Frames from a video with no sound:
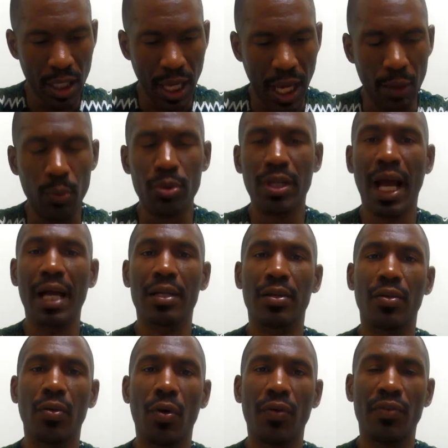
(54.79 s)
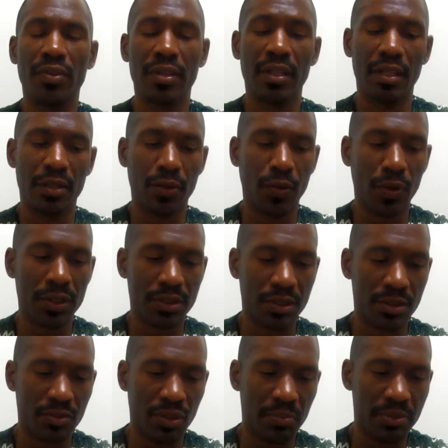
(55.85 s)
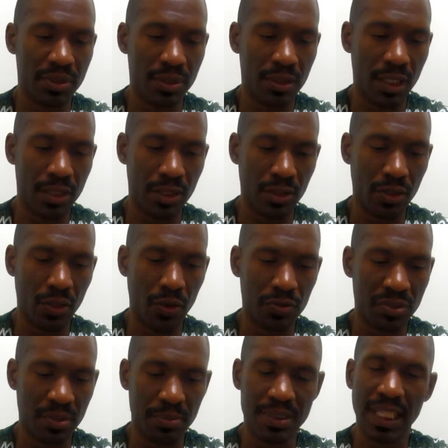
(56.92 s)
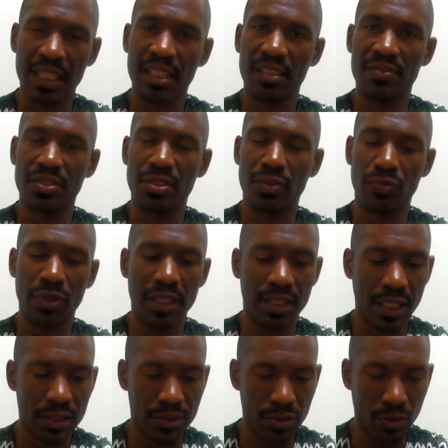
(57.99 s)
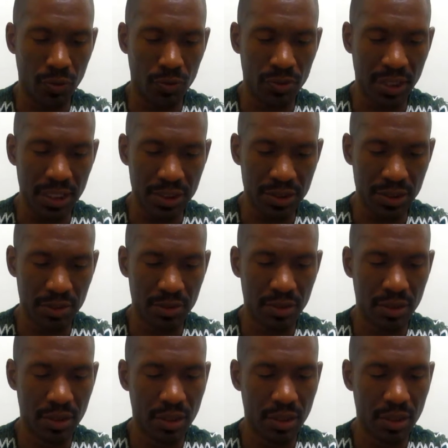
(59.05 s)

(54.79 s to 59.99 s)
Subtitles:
I will not go over the course description and the goals and objectives. You can read that at your own leisure.